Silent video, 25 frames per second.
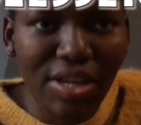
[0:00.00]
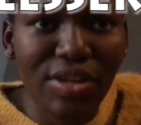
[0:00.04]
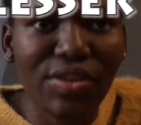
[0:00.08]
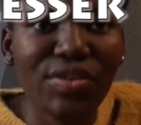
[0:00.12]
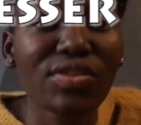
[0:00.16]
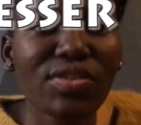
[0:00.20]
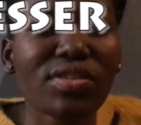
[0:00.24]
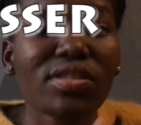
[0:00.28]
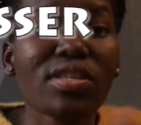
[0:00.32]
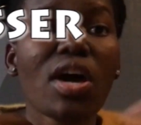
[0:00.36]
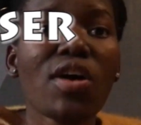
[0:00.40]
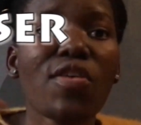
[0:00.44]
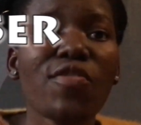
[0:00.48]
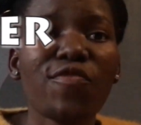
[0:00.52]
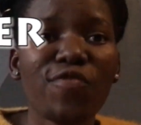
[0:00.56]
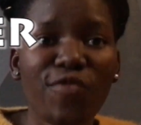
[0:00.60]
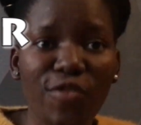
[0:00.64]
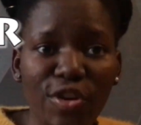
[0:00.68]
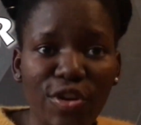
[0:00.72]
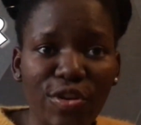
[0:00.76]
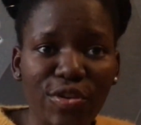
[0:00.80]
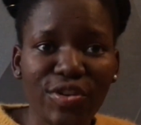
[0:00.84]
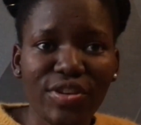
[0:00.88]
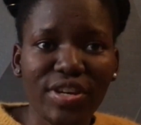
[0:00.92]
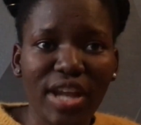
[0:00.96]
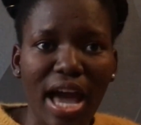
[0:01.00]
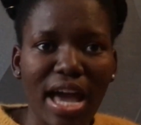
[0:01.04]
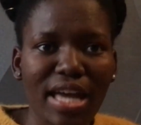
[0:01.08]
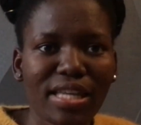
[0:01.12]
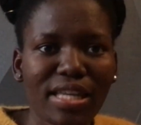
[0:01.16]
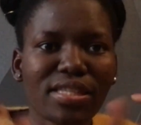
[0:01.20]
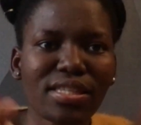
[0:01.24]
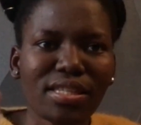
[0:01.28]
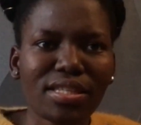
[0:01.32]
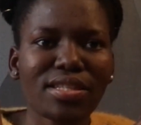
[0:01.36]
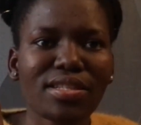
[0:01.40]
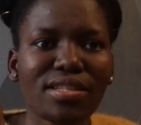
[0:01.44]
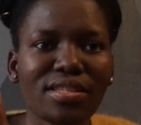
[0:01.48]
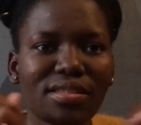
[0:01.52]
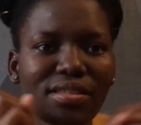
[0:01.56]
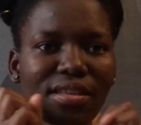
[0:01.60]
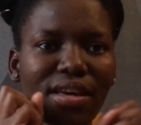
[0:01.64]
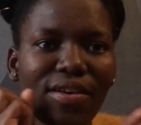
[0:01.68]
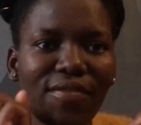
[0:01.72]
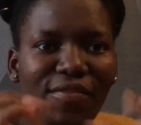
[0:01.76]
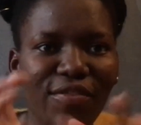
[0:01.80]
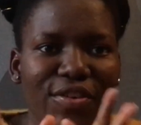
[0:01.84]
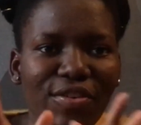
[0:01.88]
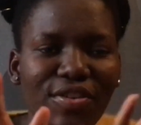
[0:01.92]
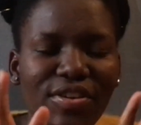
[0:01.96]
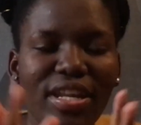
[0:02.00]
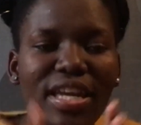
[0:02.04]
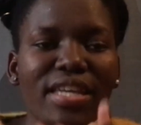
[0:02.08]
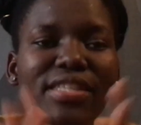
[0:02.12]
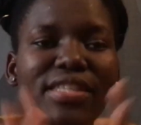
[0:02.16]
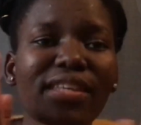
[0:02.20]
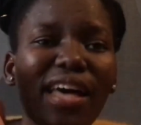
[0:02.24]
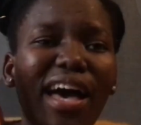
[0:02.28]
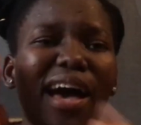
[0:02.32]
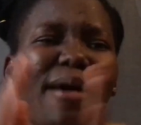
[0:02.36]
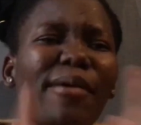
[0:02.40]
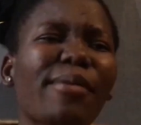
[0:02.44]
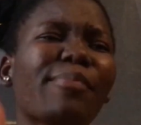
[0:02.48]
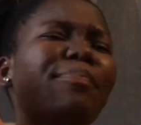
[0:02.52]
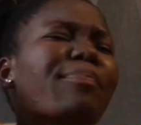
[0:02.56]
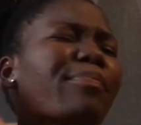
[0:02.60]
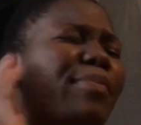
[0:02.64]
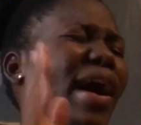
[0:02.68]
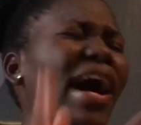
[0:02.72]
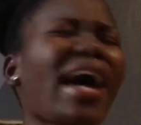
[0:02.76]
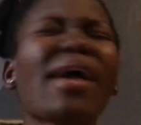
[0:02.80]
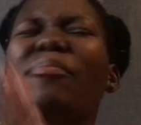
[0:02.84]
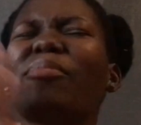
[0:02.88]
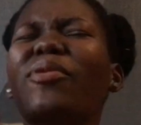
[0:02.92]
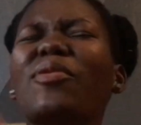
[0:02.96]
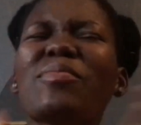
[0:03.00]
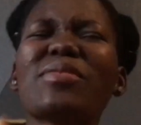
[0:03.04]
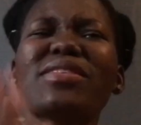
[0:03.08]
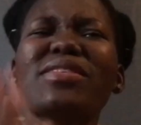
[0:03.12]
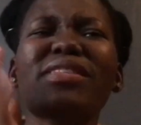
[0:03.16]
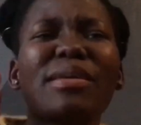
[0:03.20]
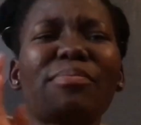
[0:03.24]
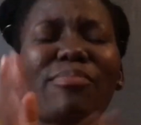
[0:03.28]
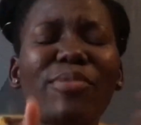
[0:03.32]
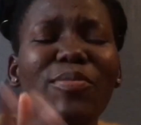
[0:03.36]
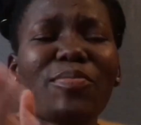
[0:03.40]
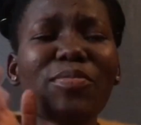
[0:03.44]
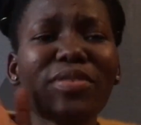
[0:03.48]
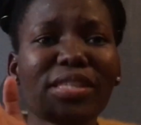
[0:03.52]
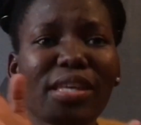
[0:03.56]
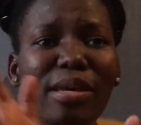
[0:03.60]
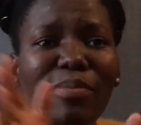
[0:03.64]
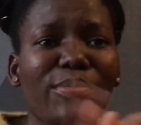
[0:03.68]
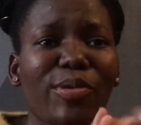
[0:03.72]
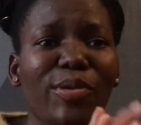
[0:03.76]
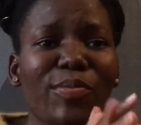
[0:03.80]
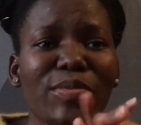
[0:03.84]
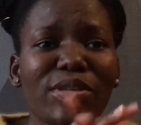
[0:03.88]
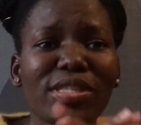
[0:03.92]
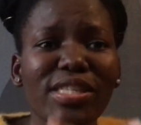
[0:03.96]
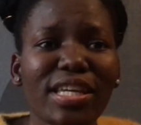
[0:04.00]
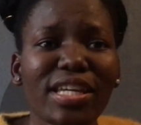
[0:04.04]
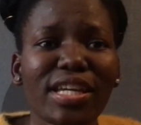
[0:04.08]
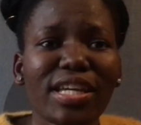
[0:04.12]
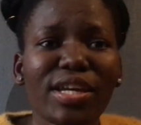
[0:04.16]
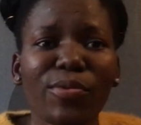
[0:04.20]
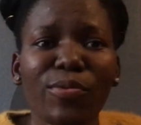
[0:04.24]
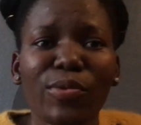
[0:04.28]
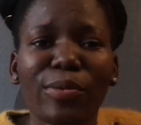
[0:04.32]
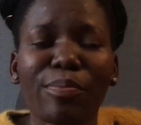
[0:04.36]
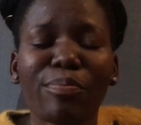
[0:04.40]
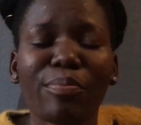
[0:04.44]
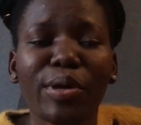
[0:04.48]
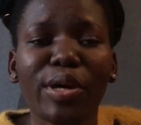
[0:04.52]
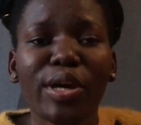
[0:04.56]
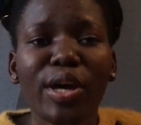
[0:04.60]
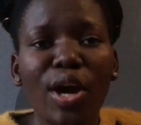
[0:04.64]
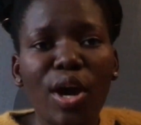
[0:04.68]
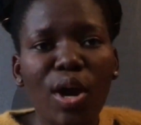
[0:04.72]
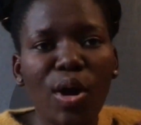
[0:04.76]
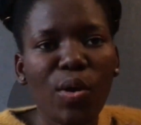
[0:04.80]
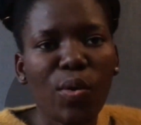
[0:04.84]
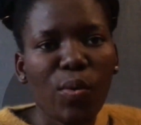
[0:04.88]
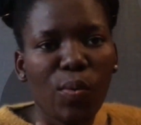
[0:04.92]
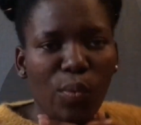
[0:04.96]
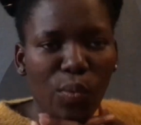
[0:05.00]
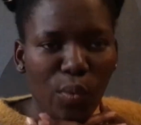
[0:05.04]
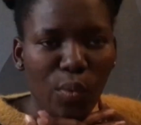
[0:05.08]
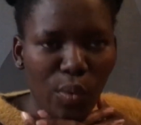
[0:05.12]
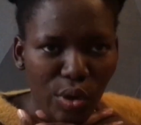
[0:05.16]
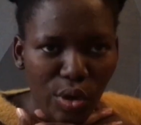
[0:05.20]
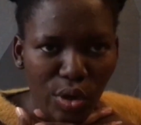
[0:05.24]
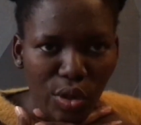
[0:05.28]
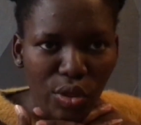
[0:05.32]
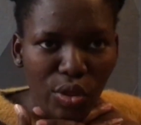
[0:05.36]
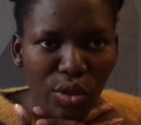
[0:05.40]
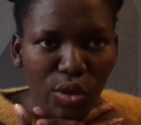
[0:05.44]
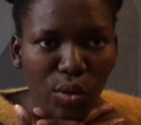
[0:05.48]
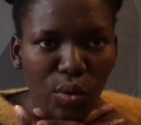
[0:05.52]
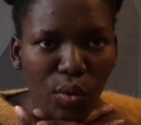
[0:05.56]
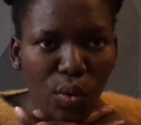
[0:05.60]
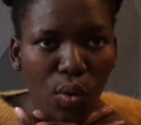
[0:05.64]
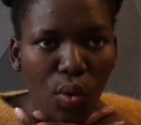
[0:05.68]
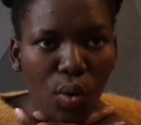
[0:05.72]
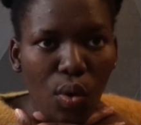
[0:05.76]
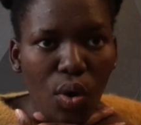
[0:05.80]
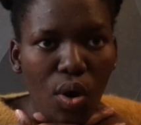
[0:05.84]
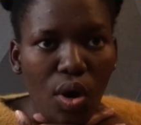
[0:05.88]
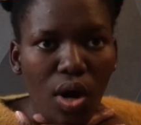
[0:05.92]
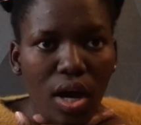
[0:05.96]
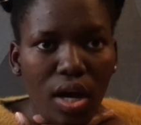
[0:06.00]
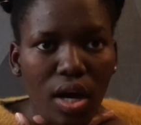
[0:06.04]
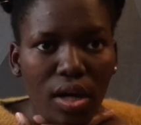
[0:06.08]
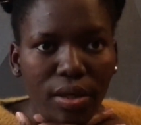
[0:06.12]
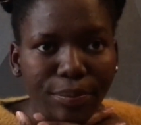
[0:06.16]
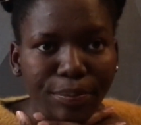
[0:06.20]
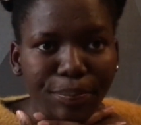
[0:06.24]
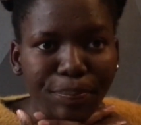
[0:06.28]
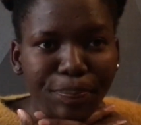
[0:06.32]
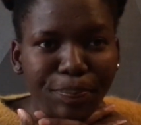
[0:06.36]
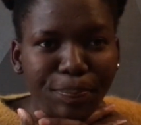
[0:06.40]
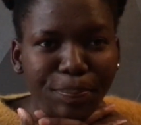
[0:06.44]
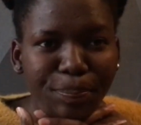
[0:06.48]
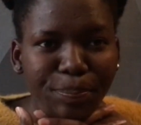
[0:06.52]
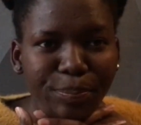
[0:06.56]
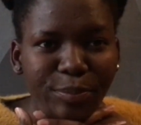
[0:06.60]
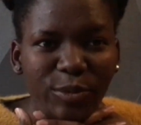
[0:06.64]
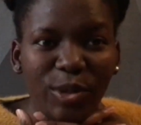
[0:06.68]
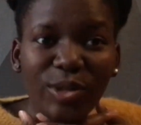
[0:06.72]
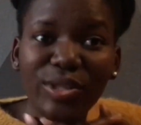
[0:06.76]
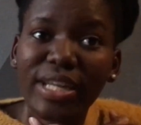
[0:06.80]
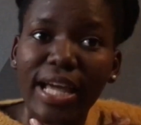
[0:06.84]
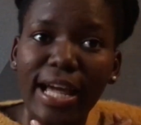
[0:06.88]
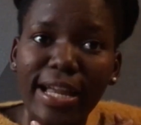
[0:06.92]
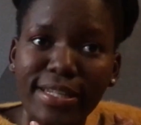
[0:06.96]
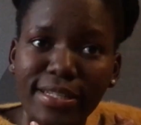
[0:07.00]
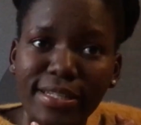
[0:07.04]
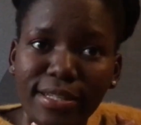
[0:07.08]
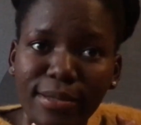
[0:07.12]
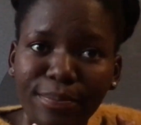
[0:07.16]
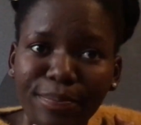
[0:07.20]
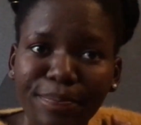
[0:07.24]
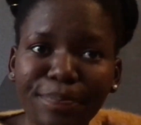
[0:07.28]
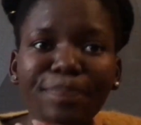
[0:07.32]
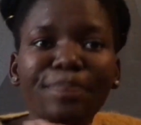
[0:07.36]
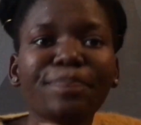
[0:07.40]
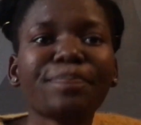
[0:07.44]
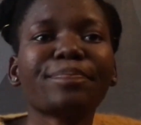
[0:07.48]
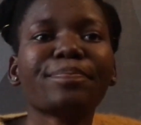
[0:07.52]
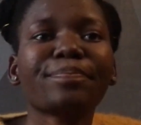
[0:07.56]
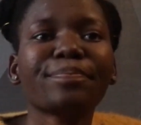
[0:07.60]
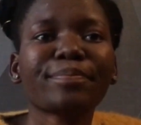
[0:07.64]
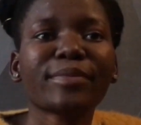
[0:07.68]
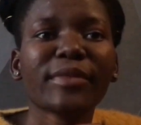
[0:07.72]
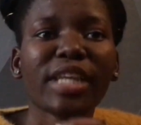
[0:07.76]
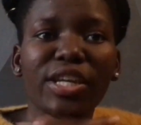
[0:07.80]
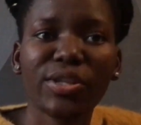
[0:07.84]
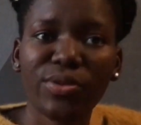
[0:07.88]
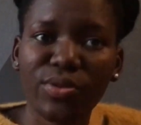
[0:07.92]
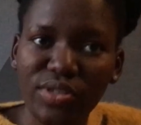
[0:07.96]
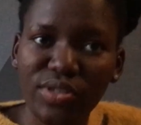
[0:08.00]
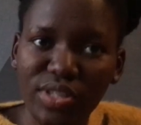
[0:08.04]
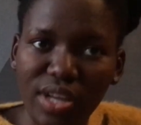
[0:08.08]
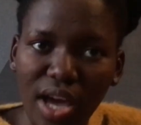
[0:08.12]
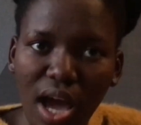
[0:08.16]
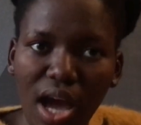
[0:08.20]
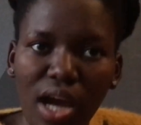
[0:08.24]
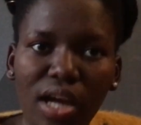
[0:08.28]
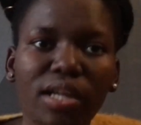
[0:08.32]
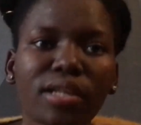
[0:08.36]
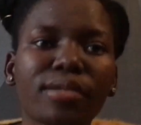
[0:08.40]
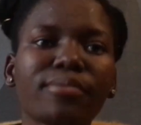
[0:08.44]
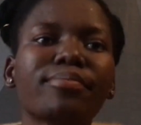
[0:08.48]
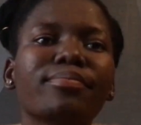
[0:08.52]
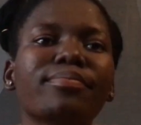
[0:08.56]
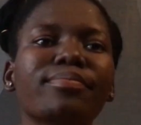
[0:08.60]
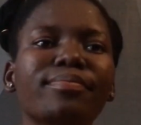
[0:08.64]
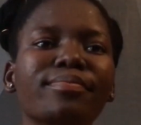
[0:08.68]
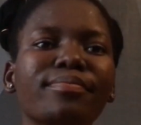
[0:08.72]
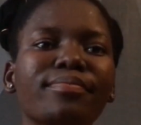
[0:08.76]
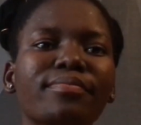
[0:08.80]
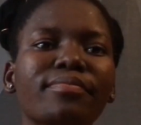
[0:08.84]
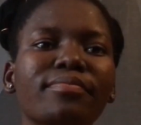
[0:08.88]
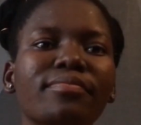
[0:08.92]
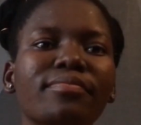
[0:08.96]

It is very nice. It is very nice. I promise it will be worth your that and your time.